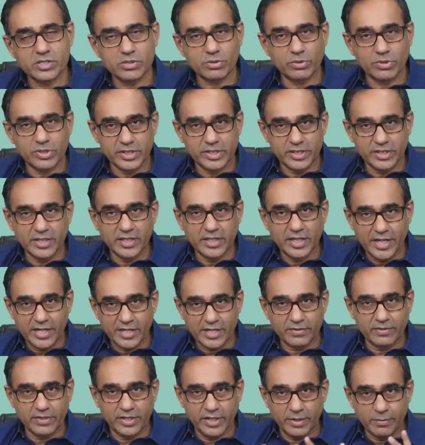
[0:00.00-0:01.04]
So
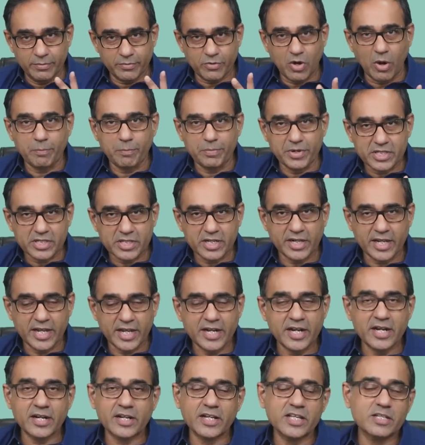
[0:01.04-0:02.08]
competition can
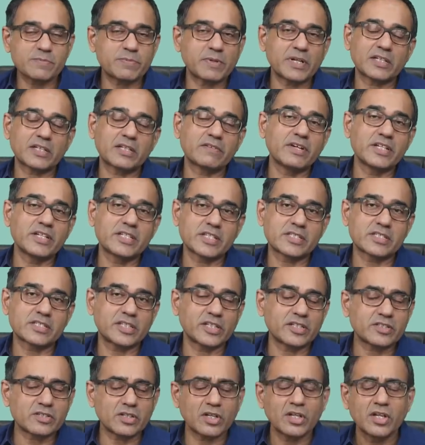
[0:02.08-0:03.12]
increase, but otherwise it's
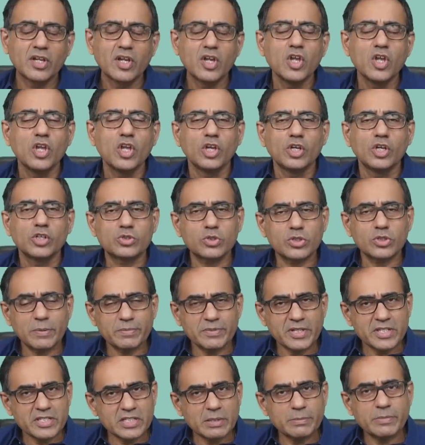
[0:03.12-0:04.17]
the same. So
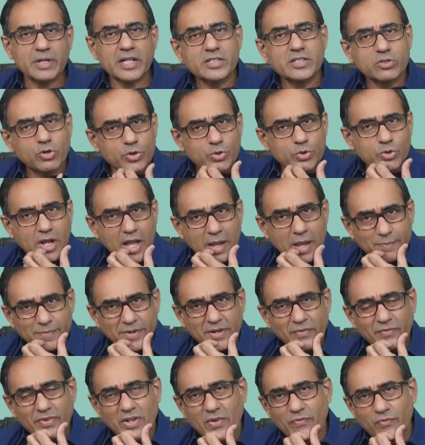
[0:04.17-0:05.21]
something similar is going to
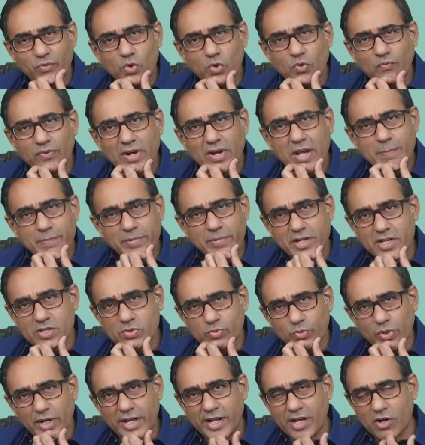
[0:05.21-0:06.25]
happen where 4-5 players
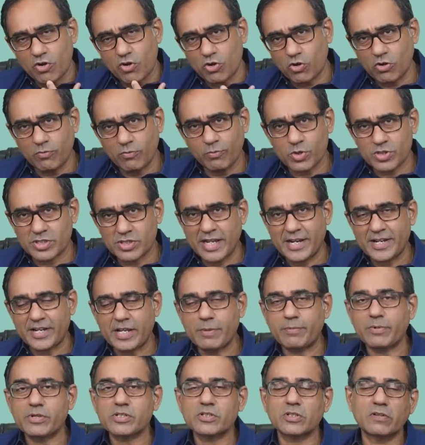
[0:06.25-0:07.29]
would account almost
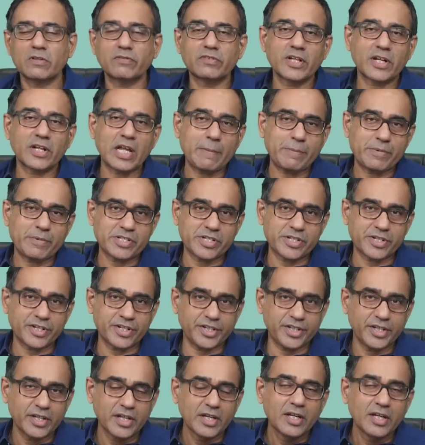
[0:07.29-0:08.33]
90% of the
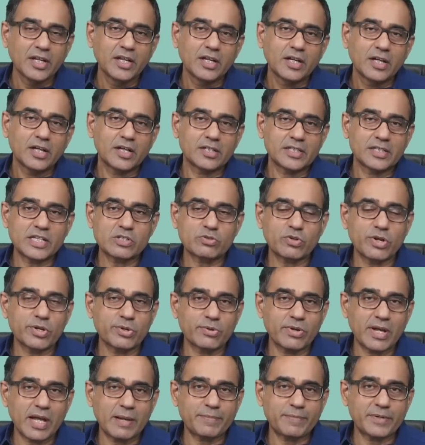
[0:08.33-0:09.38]
capacity. That's going to
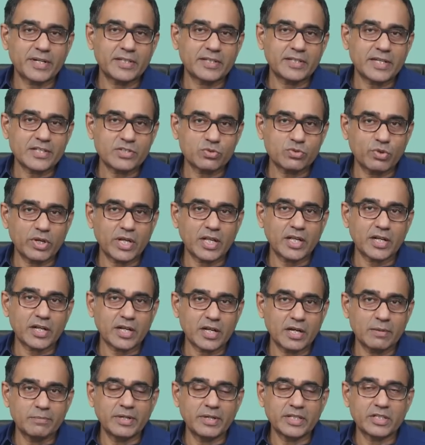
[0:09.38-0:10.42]
happen, and that's where it
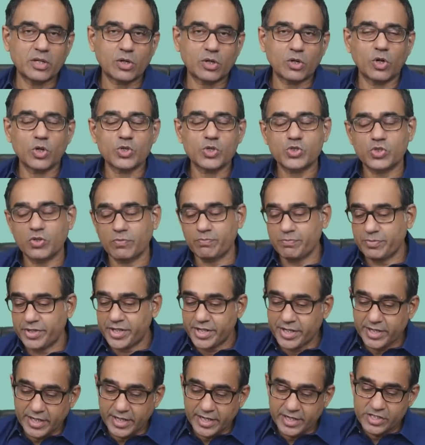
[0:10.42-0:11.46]
come at the cost of
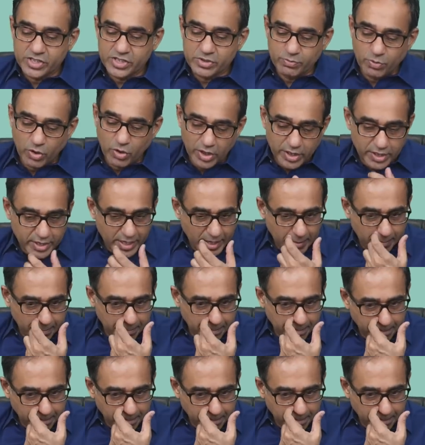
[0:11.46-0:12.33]
mid and small cap.